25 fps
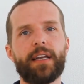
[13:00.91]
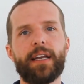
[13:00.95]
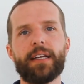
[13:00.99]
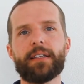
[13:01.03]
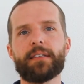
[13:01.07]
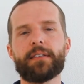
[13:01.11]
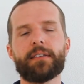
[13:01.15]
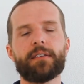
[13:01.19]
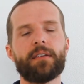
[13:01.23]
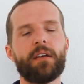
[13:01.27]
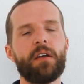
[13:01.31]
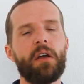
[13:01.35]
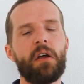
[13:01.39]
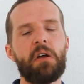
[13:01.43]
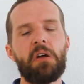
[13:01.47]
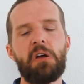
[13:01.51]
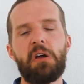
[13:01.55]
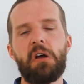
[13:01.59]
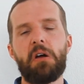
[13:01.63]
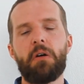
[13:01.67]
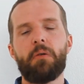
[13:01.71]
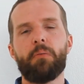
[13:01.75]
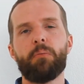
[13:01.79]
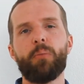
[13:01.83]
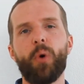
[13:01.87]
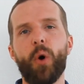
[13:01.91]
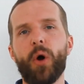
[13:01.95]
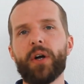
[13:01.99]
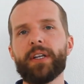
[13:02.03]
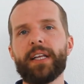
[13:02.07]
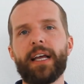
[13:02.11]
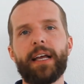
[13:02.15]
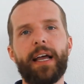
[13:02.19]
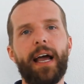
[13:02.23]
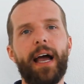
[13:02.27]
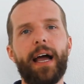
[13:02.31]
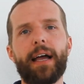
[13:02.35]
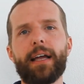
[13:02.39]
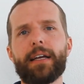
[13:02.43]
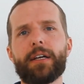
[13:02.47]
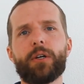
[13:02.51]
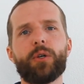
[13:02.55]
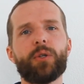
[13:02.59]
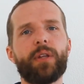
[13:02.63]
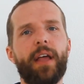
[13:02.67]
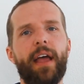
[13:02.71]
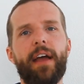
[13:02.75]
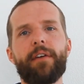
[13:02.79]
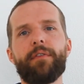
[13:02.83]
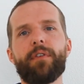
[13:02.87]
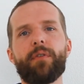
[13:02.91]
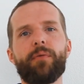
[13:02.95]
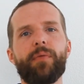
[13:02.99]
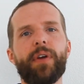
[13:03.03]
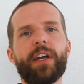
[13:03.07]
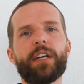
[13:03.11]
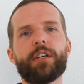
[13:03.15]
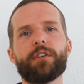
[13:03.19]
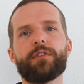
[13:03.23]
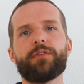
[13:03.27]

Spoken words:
It's more than I could ever wish